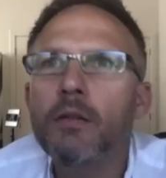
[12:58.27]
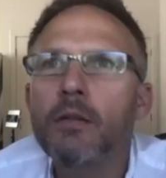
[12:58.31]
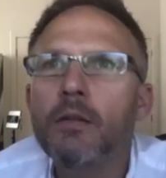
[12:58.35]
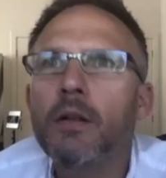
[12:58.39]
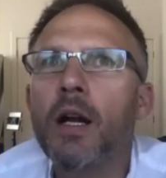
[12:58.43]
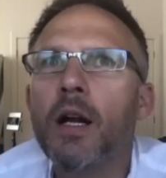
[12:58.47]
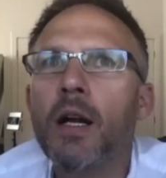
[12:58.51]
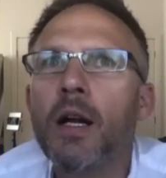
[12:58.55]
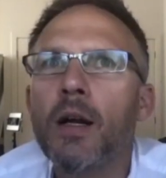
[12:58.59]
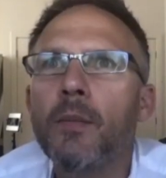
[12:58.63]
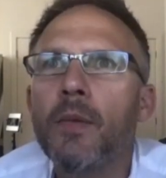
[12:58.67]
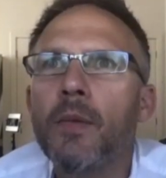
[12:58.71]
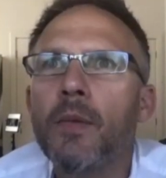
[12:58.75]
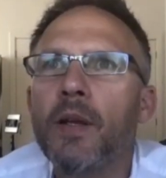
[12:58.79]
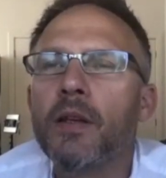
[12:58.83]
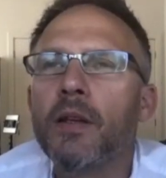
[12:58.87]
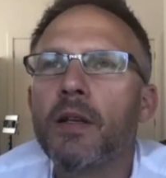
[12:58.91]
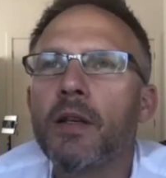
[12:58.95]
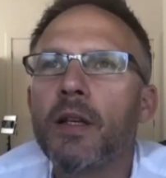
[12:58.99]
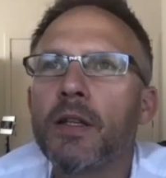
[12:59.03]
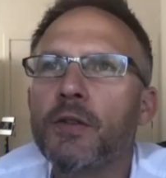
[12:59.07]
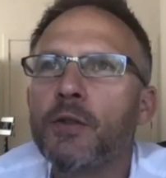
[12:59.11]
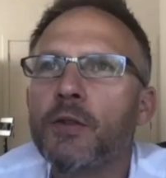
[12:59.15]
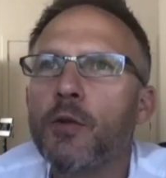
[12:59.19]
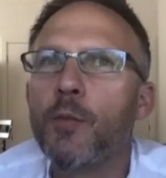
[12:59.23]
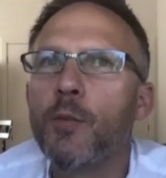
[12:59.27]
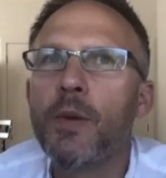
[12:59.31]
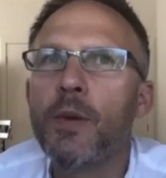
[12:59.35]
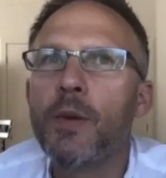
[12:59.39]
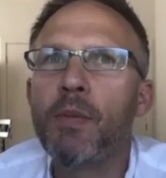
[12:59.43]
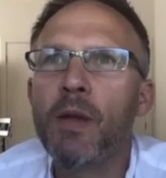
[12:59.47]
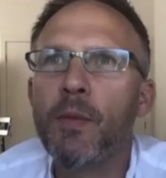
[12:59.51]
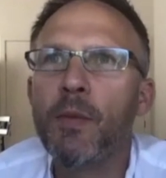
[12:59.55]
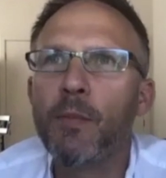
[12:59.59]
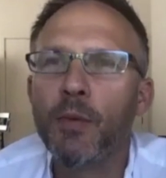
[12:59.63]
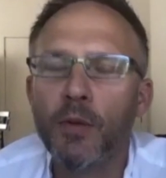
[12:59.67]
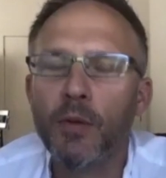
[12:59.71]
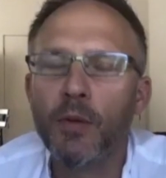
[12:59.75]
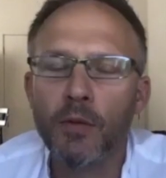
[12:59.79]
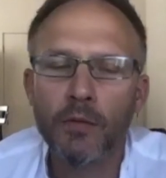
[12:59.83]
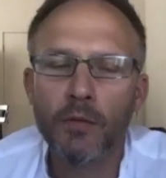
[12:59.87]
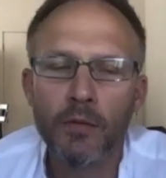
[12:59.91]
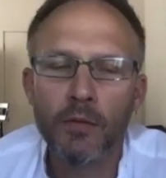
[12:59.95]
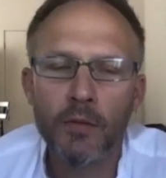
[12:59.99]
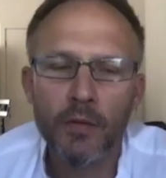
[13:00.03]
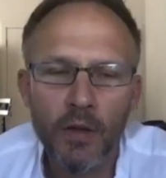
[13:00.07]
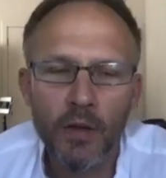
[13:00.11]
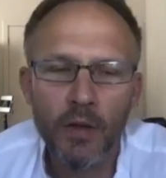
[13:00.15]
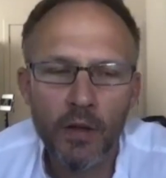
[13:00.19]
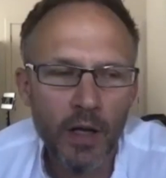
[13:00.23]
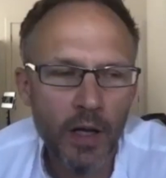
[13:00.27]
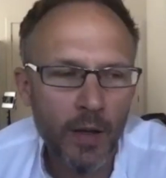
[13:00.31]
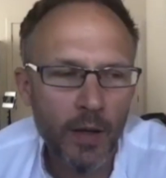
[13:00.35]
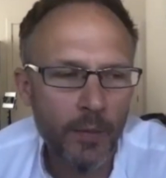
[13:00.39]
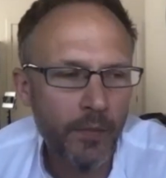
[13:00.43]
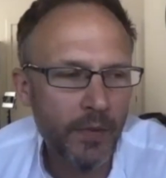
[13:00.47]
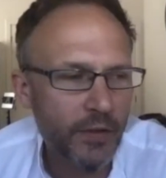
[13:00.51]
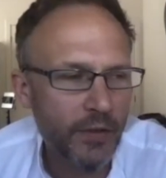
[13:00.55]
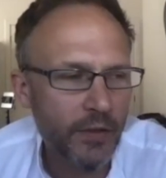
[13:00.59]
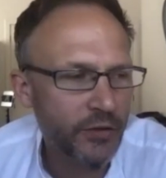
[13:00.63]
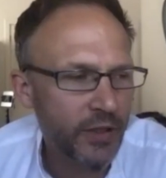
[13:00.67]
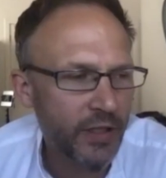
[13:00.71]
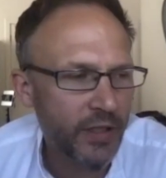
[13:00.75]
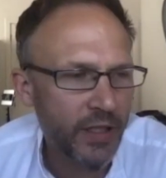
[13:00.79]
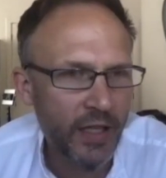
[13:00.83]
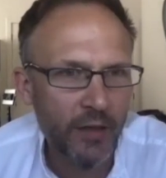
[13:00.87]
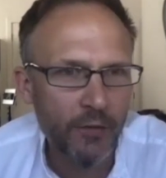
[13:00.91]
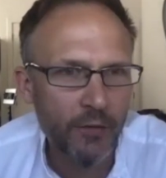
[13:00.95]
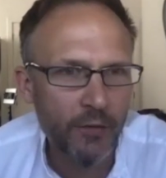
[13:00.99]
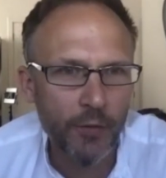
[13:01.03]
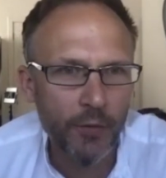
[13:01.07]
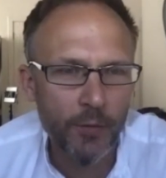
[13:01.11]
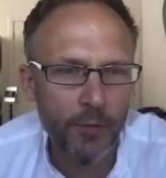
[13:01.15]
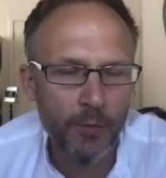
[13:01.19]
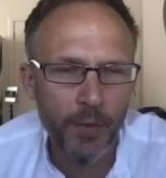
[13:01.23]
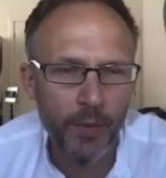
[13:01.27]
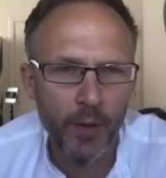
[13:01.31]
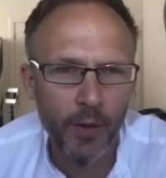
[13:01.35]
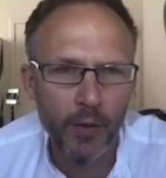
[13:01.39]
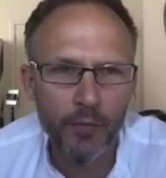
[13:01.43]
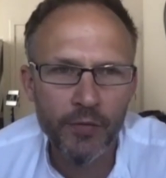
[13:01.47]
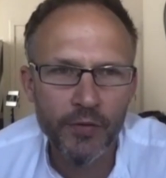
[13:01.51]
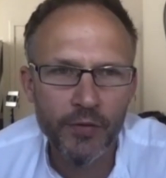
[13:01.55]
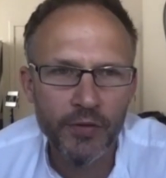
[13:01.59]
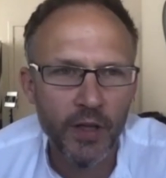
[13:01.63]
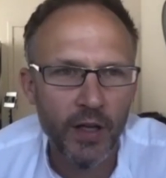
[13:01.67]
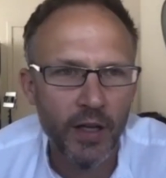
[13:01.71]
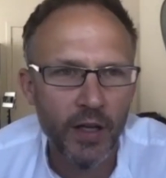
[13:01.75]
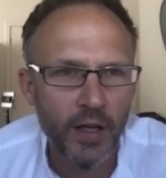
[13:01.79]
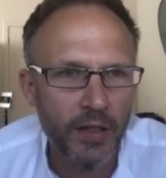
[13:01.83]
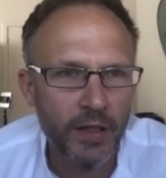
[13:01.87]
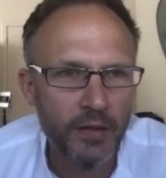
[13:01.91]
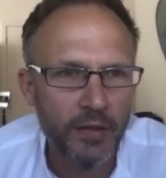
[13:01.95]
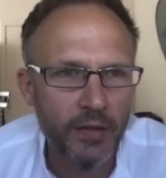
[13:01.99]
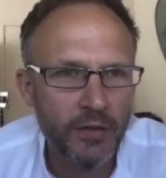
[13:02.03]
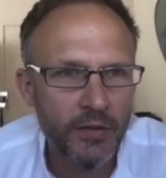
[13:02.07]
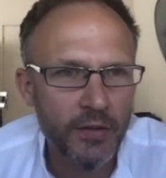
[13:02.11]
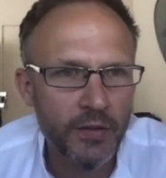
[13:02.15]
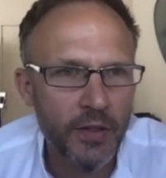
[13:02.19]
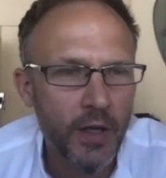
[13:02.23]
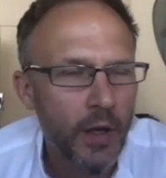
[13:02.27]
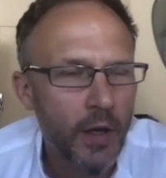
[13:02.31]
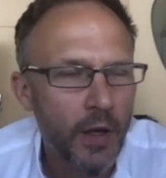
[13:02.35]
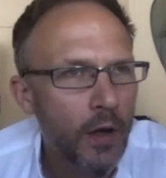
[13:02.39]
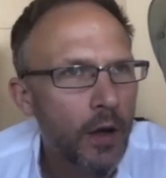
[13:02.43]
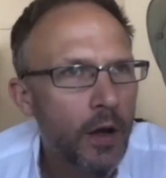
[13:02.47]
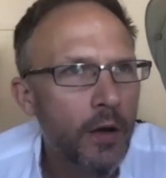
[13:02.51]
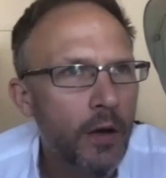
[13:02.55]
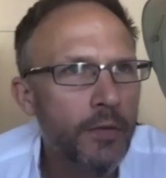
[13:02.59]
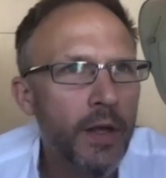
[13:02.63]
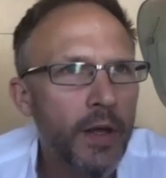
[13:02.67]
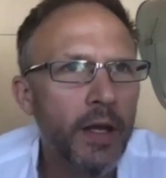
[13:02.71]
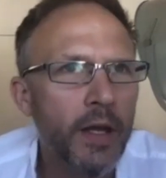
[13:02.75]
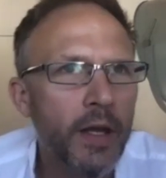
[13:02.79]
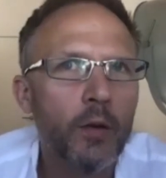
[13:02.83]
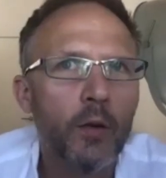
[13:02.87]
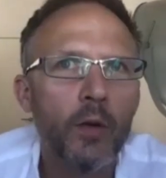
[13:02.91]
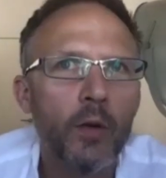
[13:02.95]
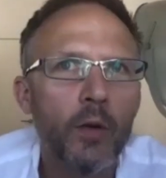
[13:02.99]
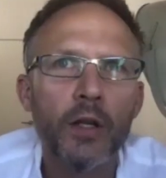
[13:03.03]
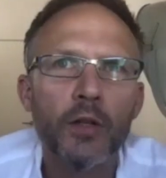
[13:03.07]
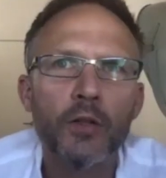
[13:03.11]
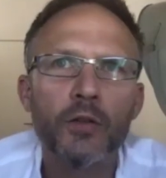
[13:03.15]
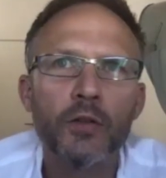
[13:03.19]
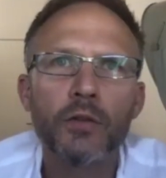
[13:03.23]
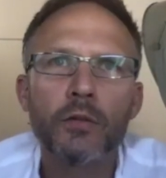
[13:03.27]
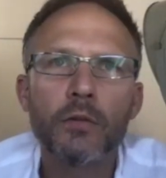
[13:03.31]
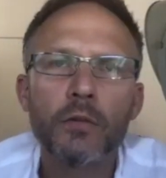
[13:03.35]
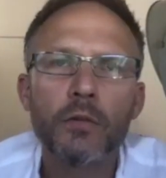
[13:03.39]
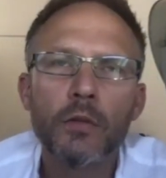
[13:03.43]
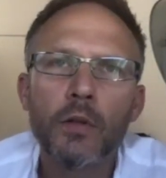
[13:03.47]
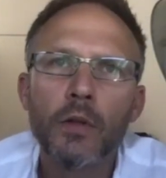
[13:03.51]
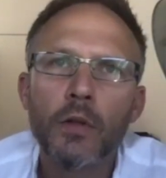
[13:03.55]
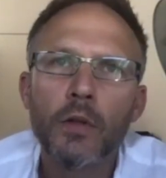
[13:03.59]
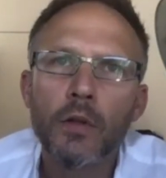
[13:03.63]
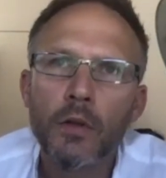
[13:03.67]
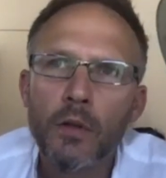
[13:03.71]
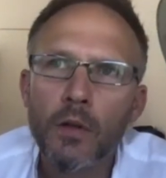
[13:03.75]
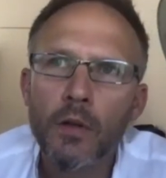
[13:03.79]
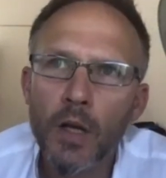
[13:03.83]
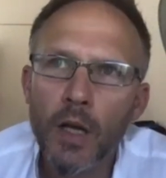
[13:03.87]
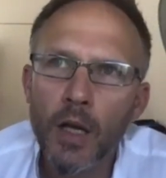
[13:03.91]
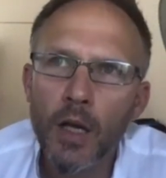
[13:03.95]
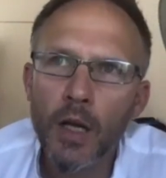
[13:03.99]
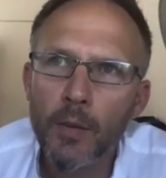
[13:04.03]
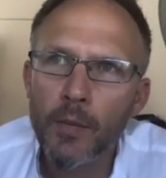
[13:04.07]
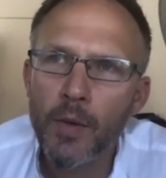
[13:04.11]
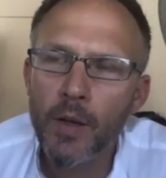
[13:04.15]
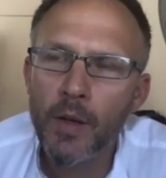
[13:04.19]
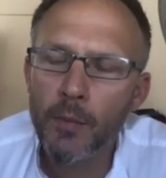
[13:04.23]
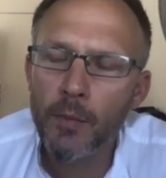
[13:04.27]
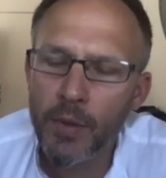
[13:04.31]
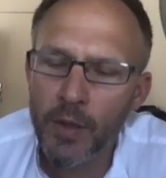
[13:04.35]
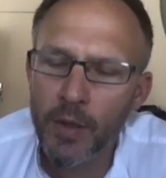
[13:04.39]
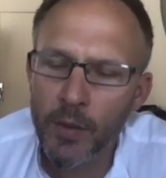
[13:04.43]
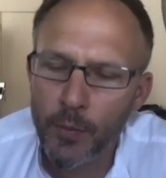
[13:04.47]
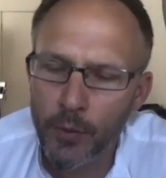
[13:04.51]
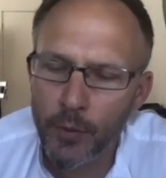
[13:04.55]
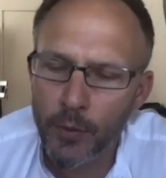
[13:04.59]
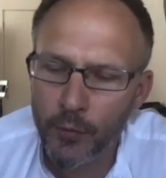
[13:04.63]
And I guess there'll be people listening in from both sides of that equation, and people